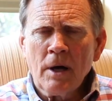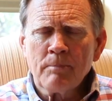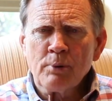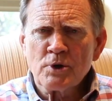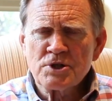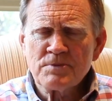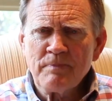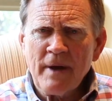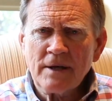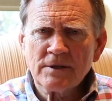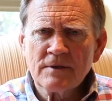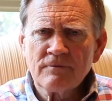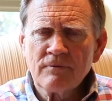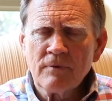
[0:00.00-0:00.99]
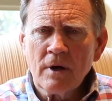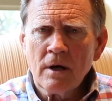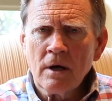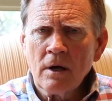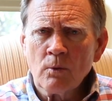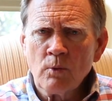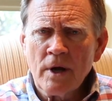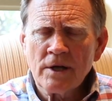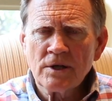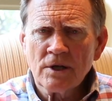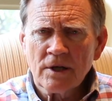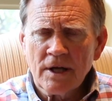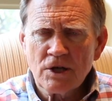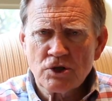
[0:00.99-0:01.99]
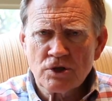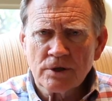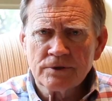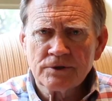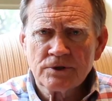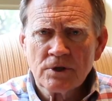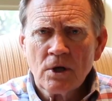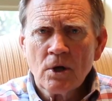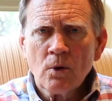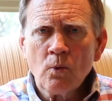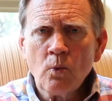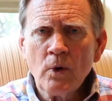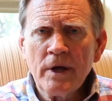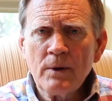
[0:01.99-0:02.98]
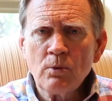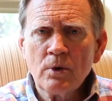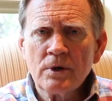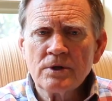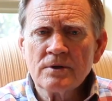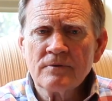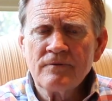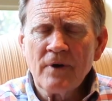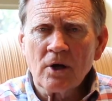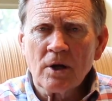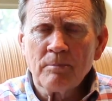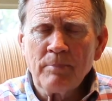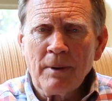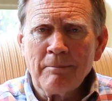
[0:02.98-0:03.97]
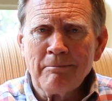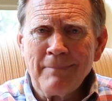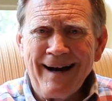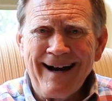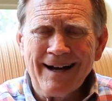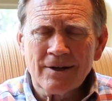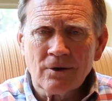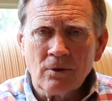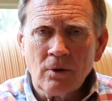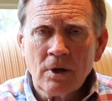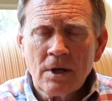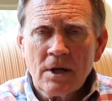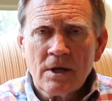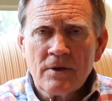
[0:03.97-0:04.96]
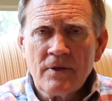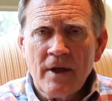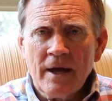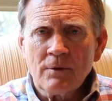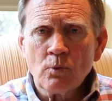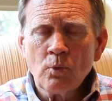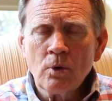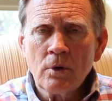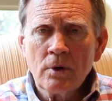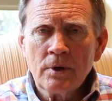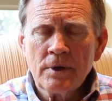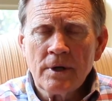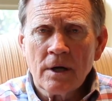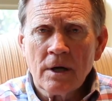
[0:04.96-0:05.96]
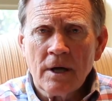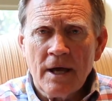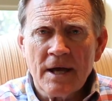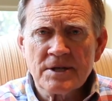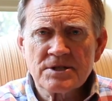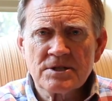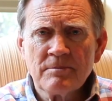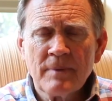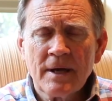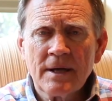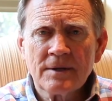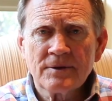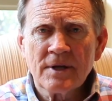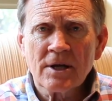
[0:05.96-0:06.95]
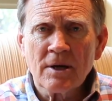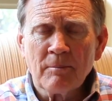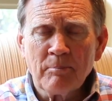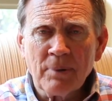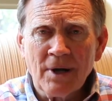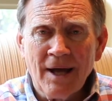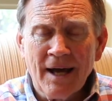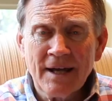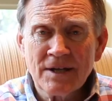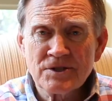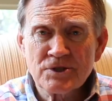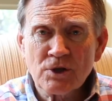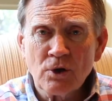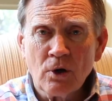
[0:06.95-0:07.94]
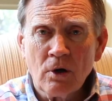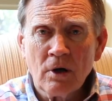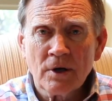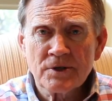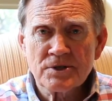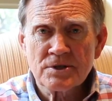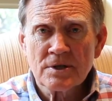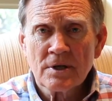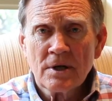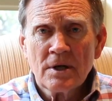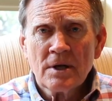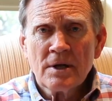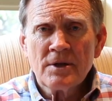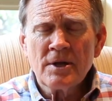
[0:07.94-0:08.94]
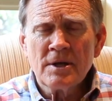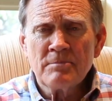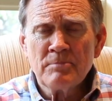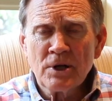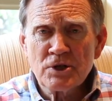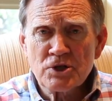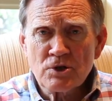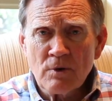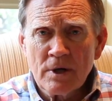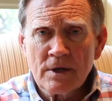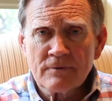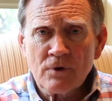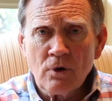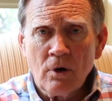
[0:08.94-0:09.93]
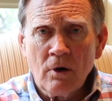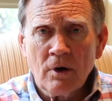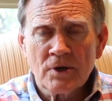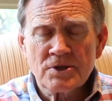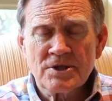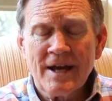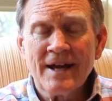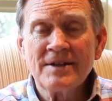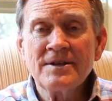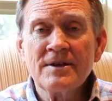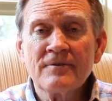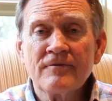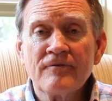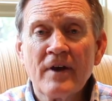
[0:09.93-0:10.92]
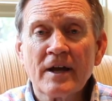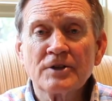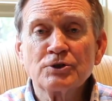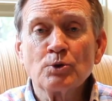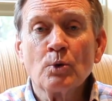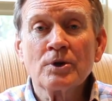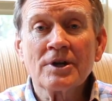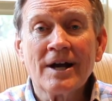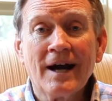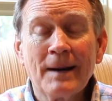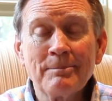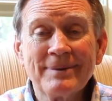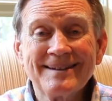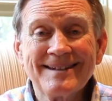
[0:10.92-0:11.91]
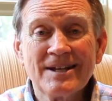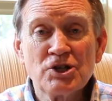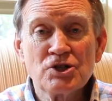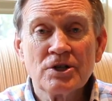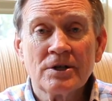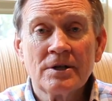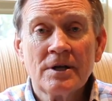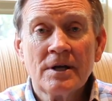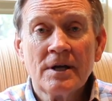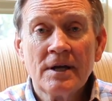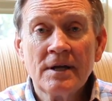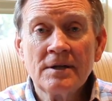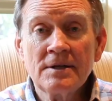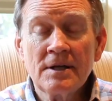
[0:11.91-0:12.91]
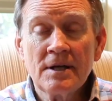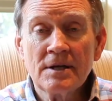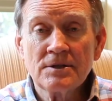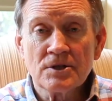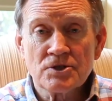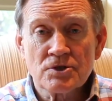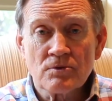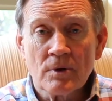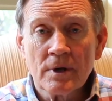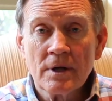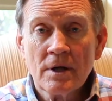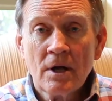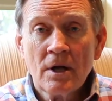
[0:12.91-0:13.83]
prospective regulations, we would develop a model that would estimate the compliance cost, the administrative cost, and the effects on competition in the industry